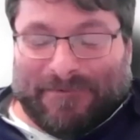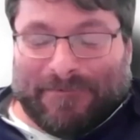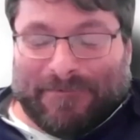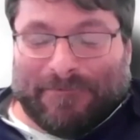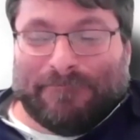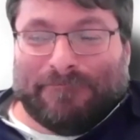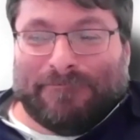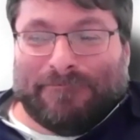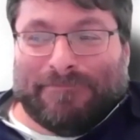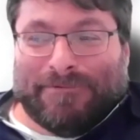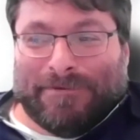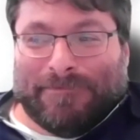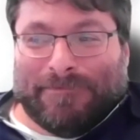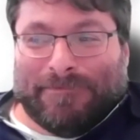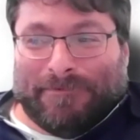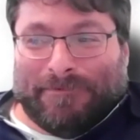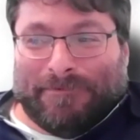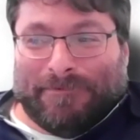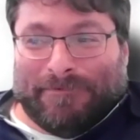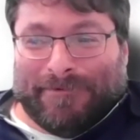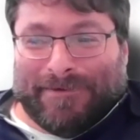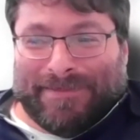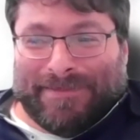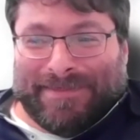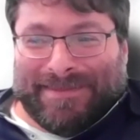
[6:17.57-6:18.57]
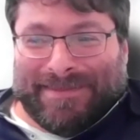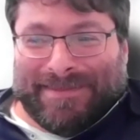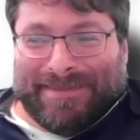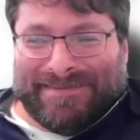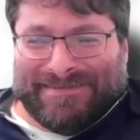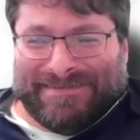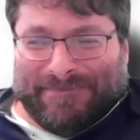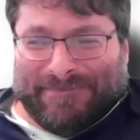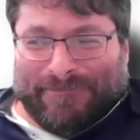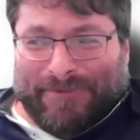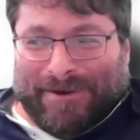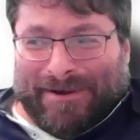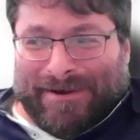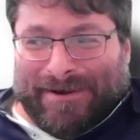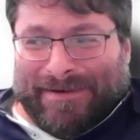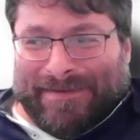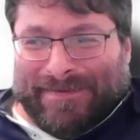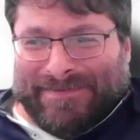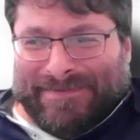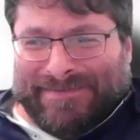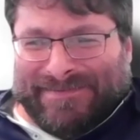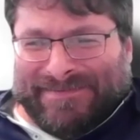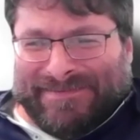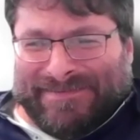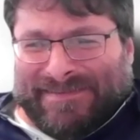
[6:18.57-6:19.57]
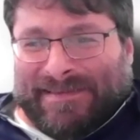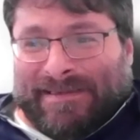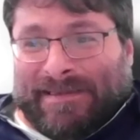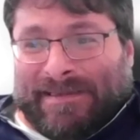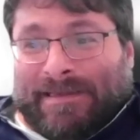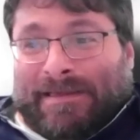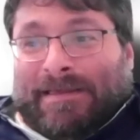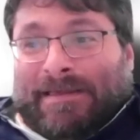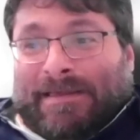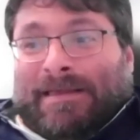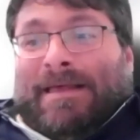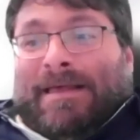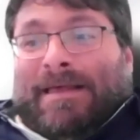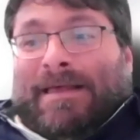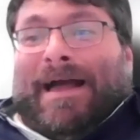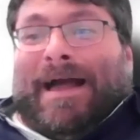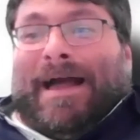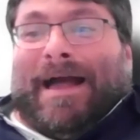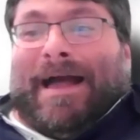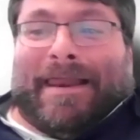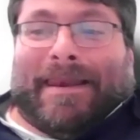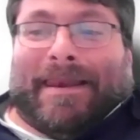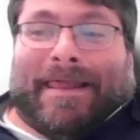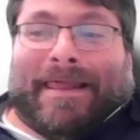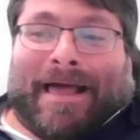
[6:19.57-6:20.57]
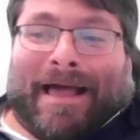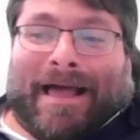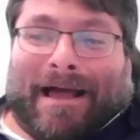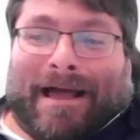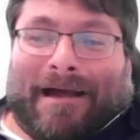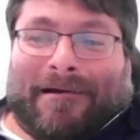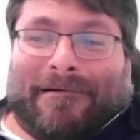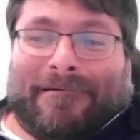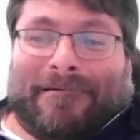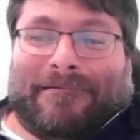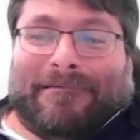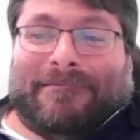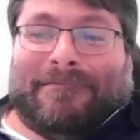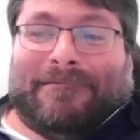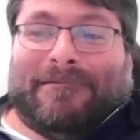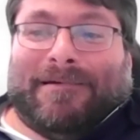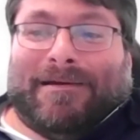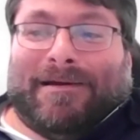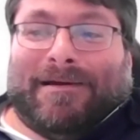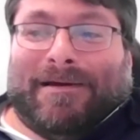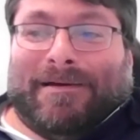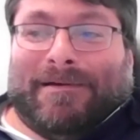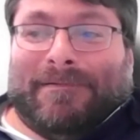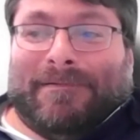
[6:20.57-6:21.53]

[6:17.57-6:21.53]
from people with disabilities on how